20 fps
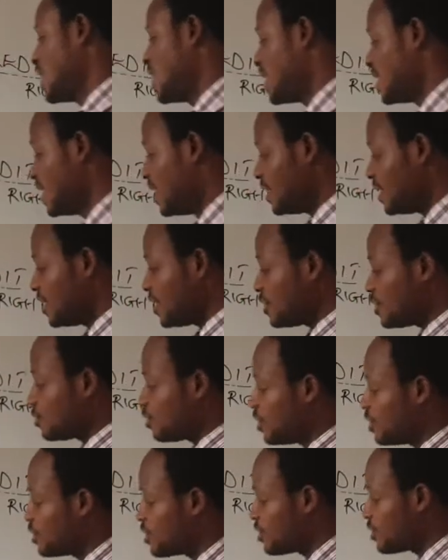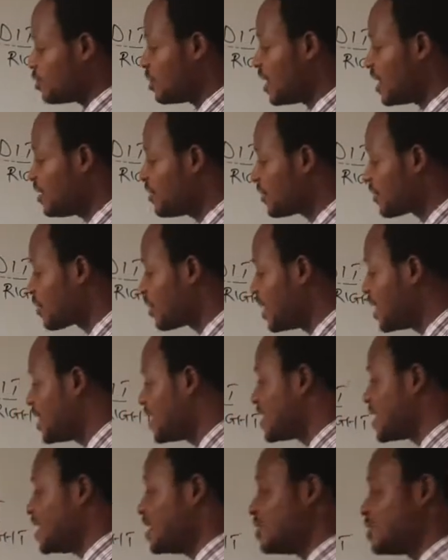Then these ones will have
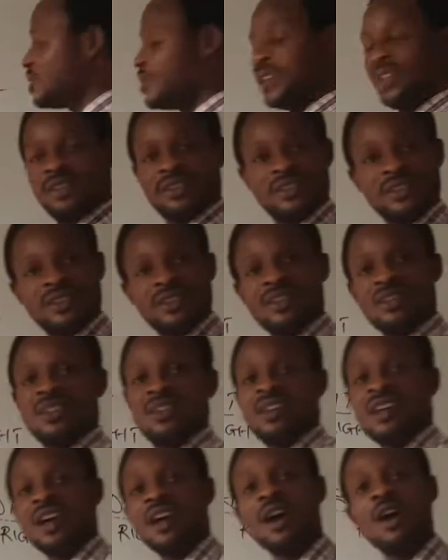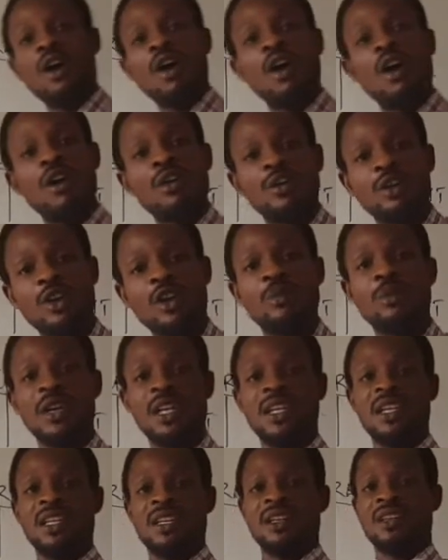credit entries.
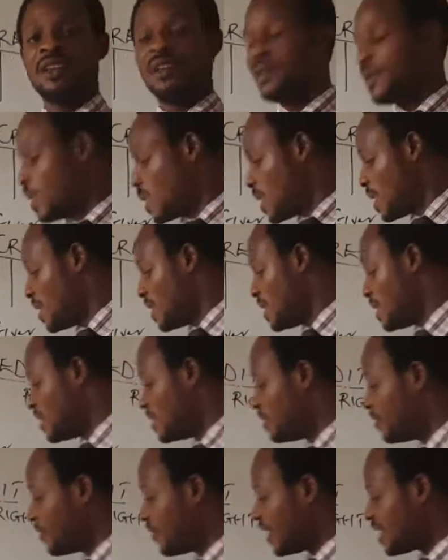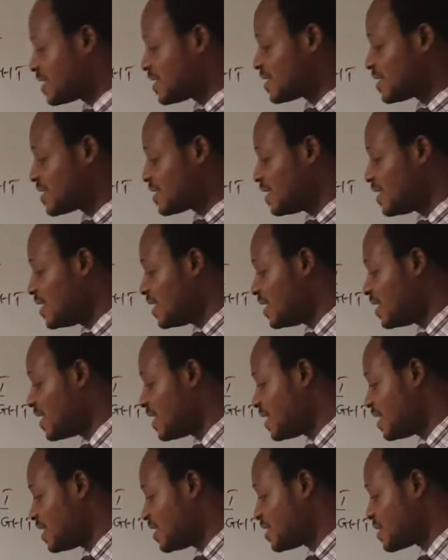Normally, the first C
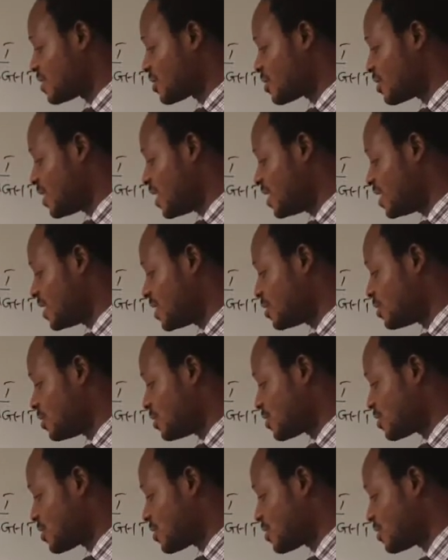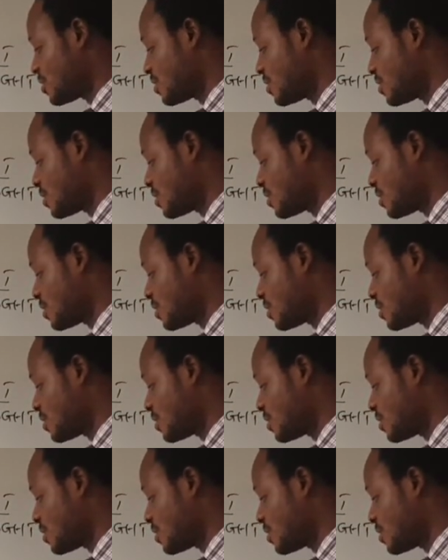here is creditors.